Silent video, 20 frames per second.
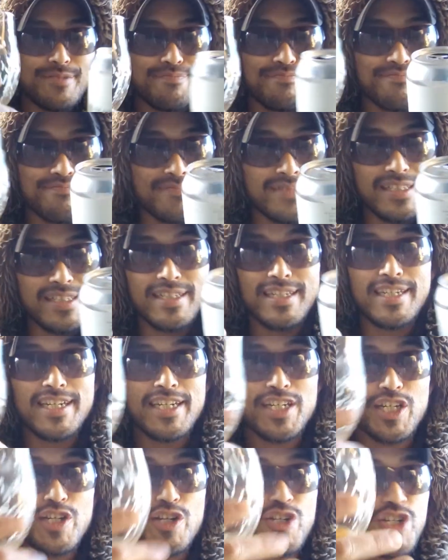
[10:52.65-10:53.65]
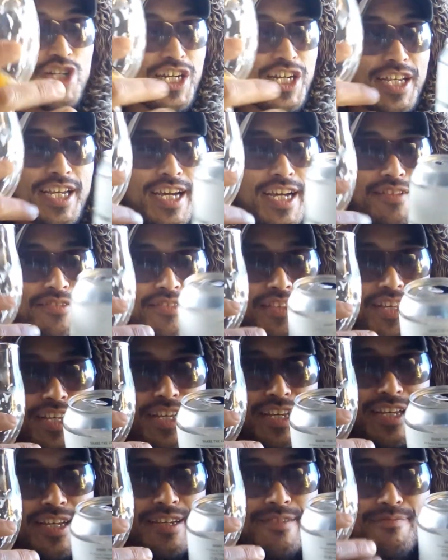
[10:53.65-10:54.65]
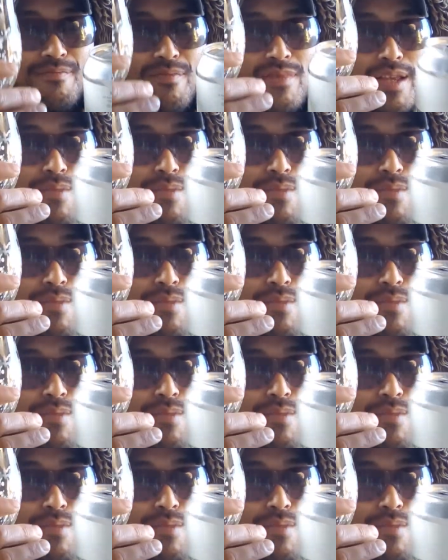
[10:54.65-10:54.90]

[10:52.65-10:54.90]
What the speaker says: them, go check out their